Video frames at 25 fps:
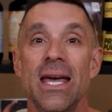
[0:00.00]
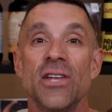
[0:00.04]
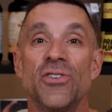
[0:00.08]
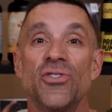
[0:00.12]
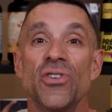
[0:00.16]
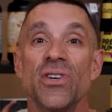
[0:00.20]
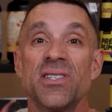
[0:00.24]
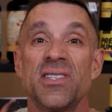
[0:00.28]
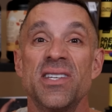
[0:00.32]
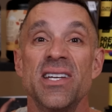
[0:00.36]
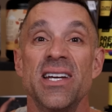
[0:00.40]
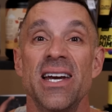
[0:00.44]

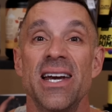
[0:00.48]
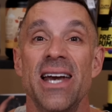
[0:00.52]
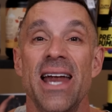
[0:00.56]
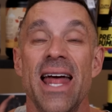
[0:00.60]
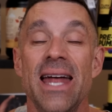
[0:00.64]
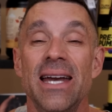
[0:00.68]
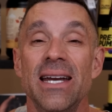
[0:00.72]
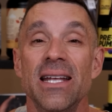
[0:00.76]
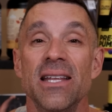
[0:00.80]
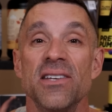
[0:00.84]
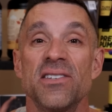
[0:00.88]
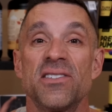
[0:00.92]
Interested in
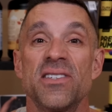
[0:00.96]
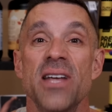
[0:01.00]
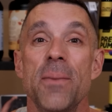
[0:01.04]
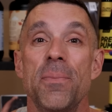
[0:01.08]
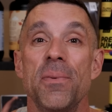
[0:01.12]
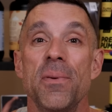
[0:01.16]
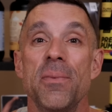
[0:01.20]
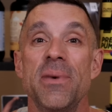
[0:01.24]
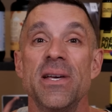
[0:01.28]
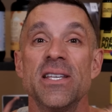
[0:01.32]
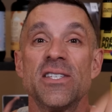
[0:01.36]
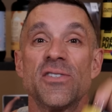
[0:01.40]
any of the
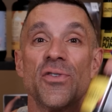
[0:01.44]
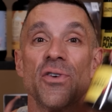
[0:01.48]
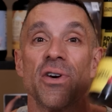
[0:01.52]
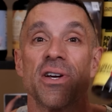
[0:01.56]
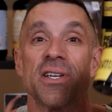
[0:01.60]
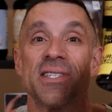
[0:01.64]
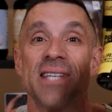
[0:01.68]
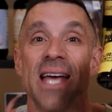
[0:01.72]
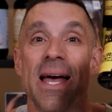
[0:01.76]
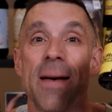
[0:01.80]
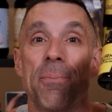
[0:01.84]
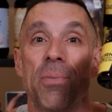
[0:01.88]
supplements? For
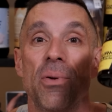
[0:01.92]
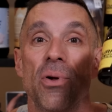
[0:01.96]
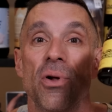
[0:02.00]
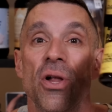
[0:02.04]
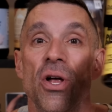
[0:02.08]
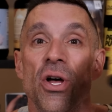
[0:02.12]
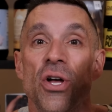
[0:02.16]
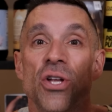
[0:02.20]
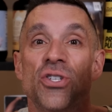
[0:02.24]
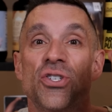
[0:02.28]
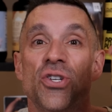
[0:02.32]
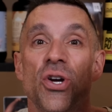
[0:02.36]

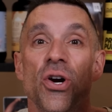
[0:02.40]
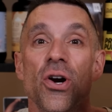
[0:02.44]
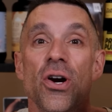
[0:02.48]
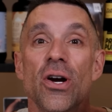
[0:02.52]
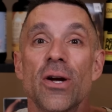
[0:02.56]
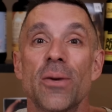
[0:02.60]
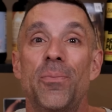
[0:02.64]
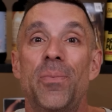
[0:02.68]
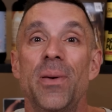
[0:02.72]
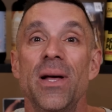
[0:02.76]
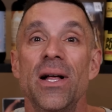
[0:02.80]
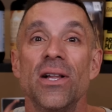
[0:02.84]
example,
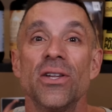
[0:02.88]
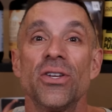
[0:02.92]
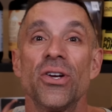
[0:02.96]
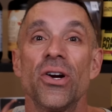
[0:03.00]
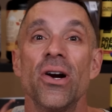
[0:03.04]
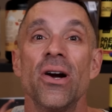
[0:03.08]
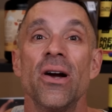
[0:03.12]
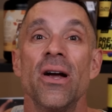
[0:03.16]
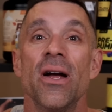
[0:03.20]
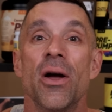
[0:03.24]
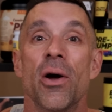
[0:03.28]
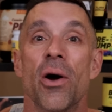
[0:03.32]
Turk
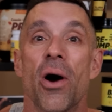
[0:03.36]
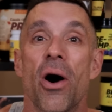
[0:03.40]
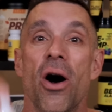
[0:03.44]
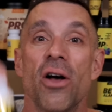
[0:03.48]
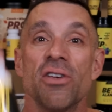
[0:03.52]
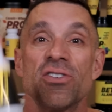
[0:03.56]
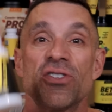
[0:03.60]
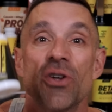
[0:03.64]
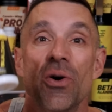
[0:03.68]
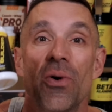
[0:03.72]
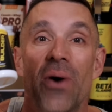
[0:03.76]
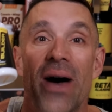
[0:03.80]
Builder,
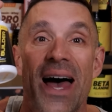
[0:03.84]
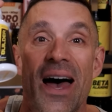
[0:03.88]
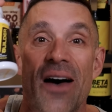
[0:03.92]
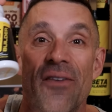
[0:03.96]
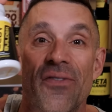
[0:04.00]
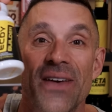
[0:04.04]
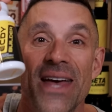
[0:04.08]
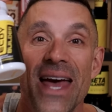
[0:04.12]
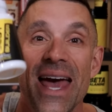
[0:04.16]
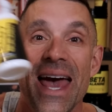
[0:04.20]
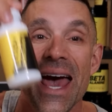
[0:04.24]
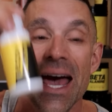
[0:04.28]
also
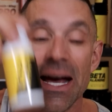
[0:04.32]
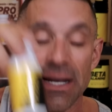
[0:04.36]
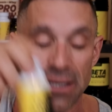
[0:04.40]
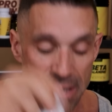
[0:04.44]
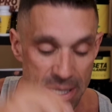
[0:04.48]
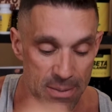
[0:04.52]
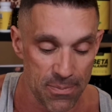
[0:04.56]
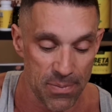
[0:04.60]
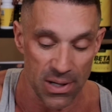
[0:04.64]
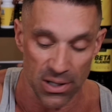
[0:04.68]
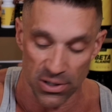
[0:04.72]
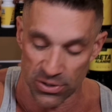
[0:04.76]
have
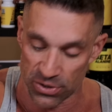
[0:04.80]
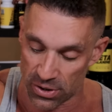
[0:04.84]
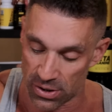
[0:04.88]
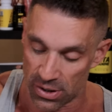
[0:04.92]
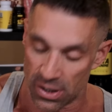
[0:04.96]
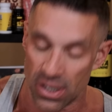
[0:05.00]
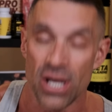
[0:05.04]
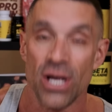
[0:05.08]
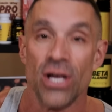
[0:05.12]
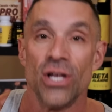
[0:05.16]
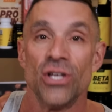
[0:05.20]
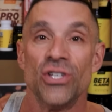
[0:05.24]
Ecti Builder,